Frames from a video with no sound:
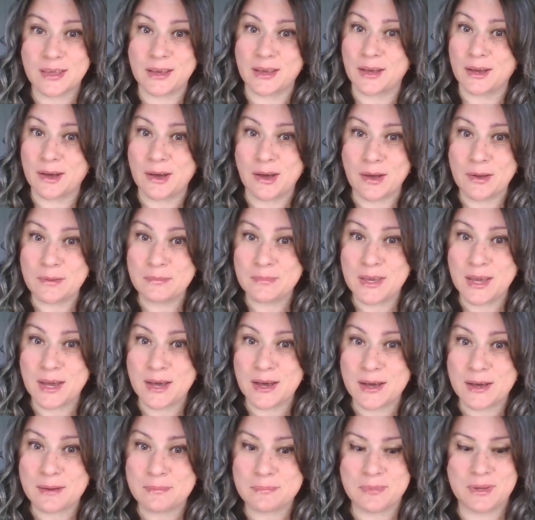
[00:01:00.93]
they can call me
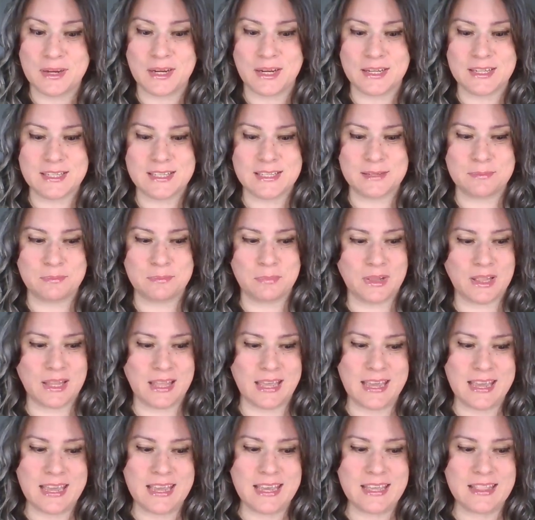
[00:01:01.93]
up and
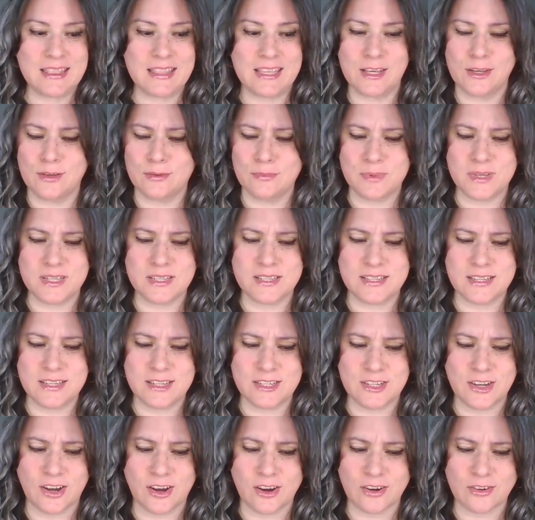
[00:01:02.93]
explain the
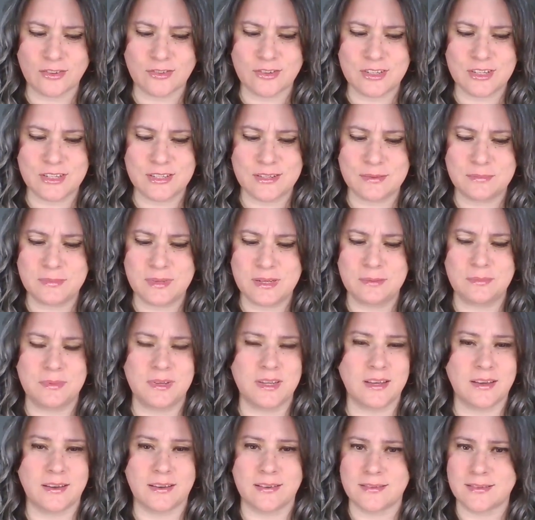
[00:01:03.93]
UPC doctrine to me
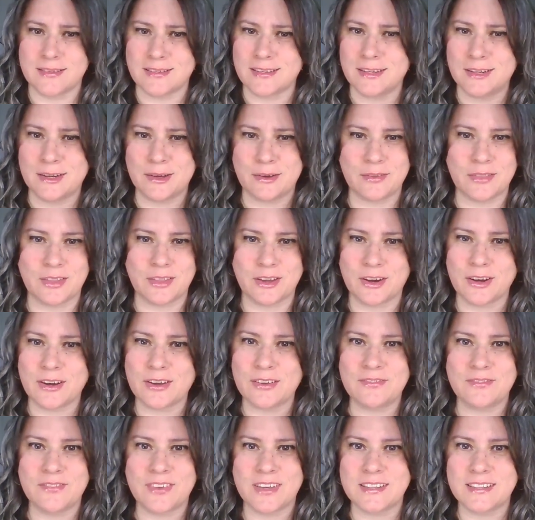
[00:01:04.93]
because, you know, they're
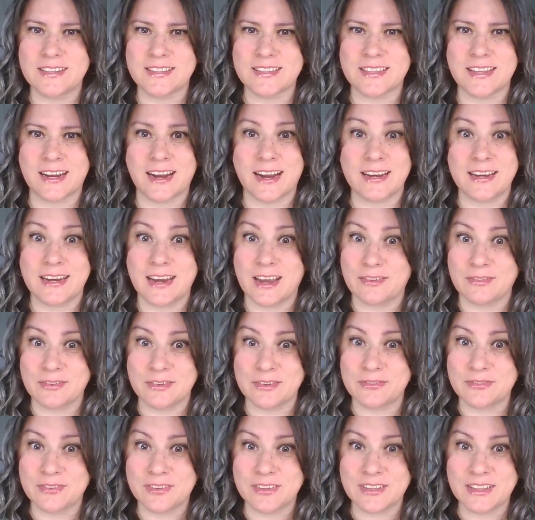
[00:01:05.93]
convinced that I
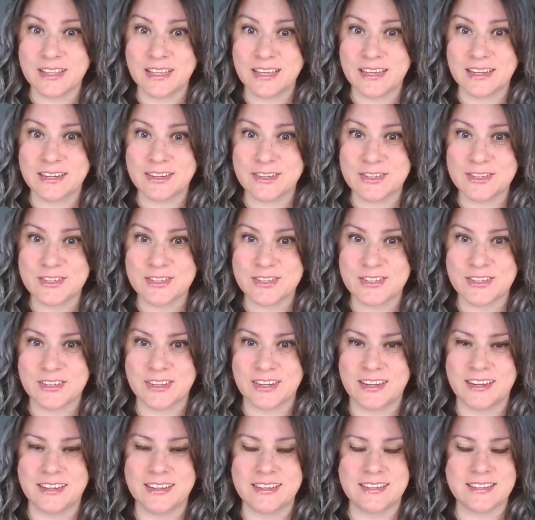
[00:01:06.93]
never fully
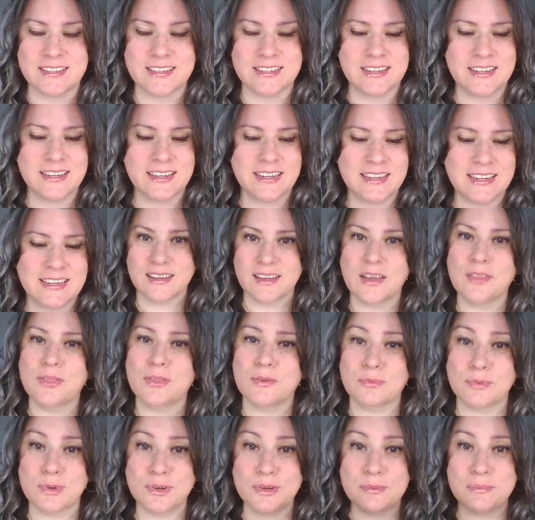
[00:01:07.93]
understood it.
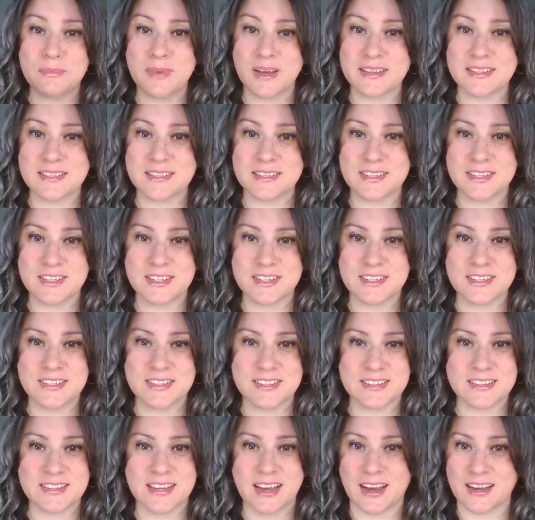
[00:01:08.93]
The rude
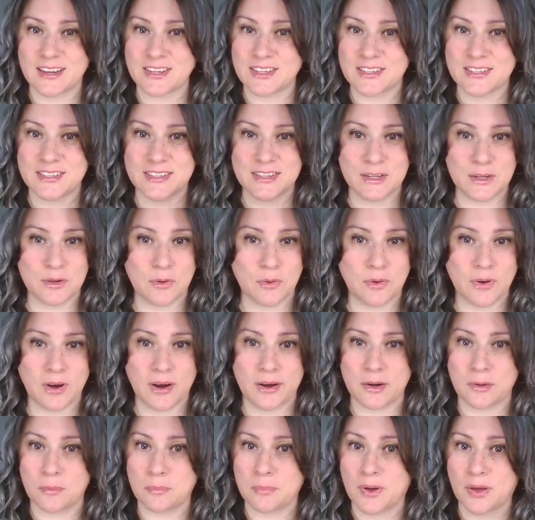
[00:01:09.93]
messages, I just ignore.
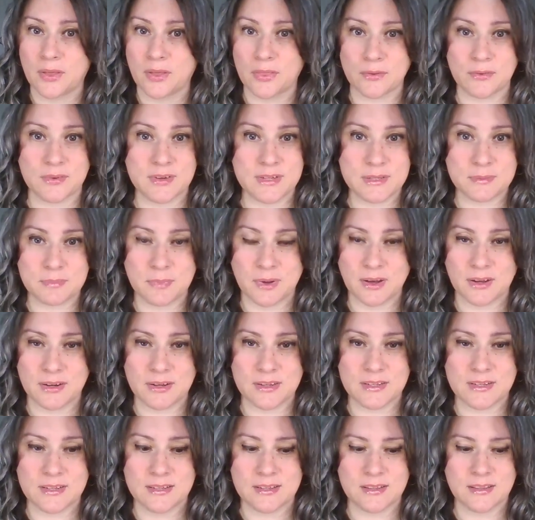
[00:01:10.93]
I don't bother
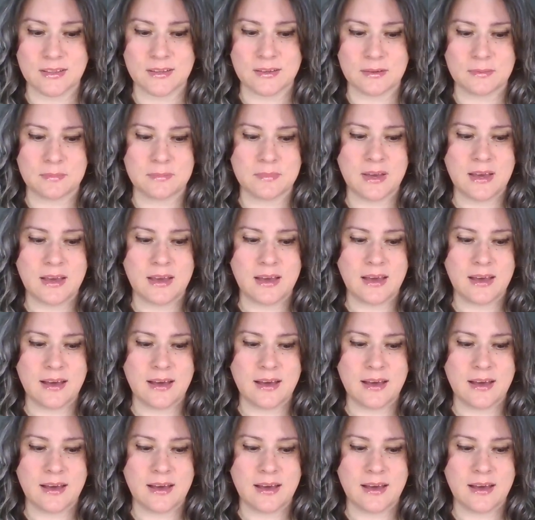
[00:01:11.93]
responding to them.